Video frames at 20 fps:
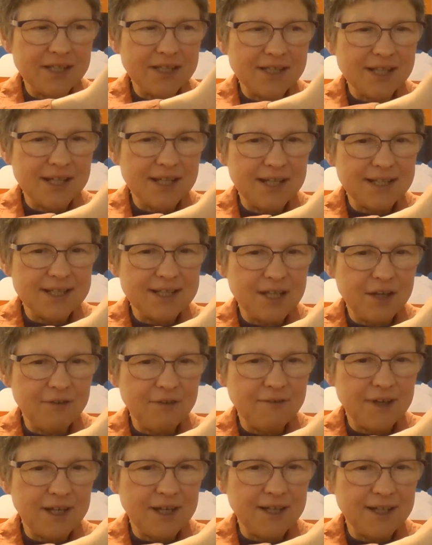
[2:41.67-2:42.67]
turn it
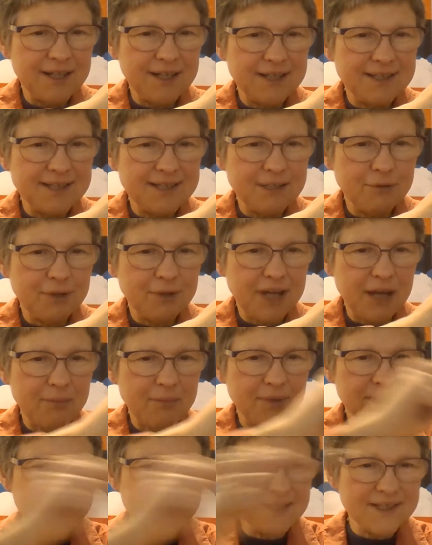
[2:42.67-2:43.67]
over and see what
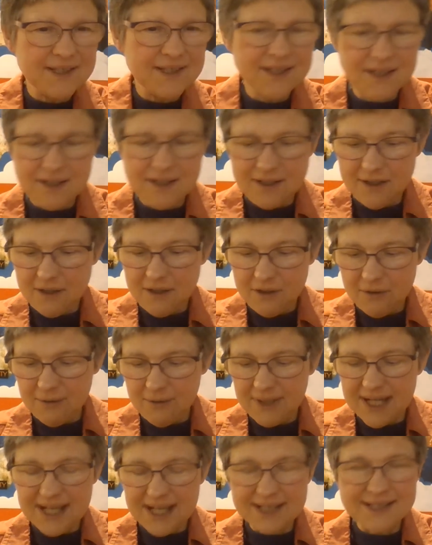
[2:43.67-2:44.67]
happens. Oh
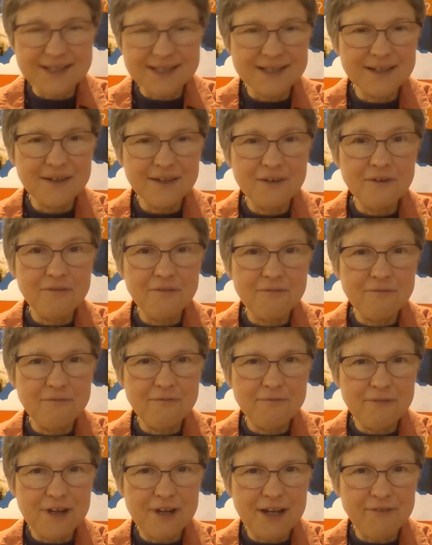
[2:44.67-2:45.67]
yes,
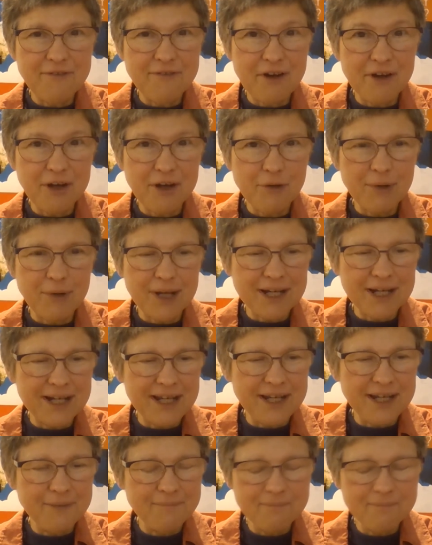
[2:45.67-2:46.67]
really very quickly.